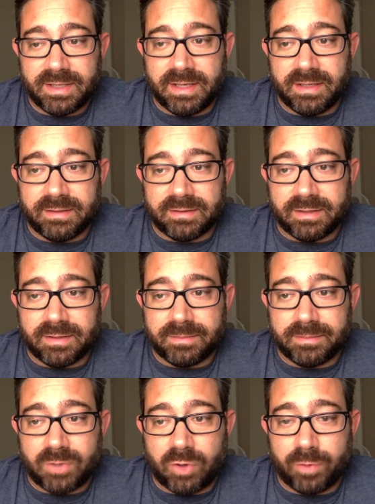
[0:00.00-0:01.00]
and
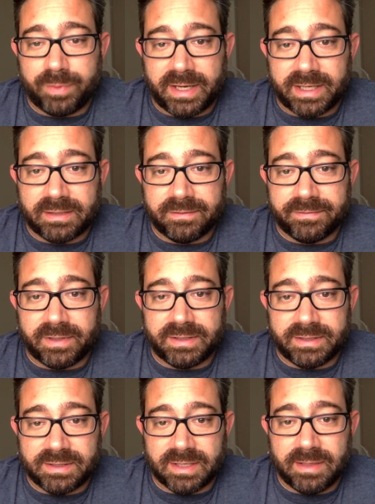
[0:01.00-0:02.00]
um, hope that I can
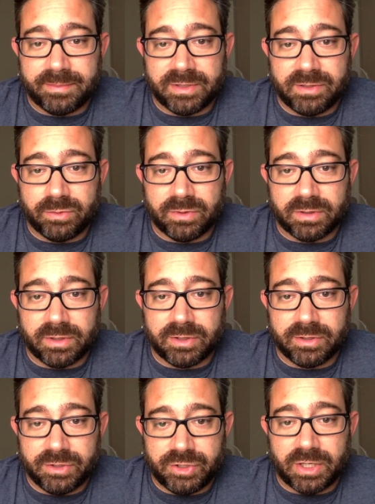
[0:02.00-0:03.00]
find the time to do a, a,
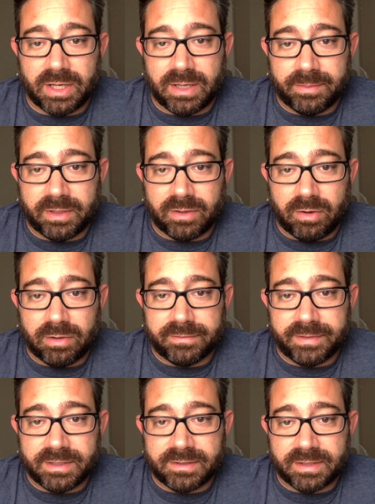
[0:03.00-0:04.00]
good job on all
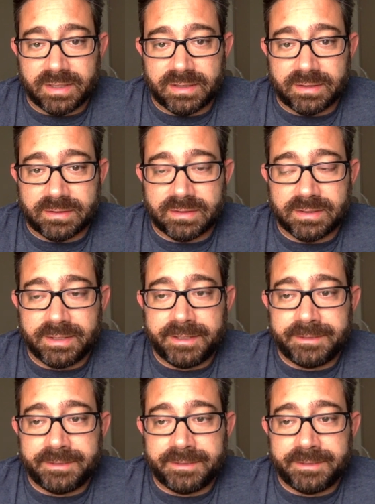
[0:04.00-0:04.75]
of these things.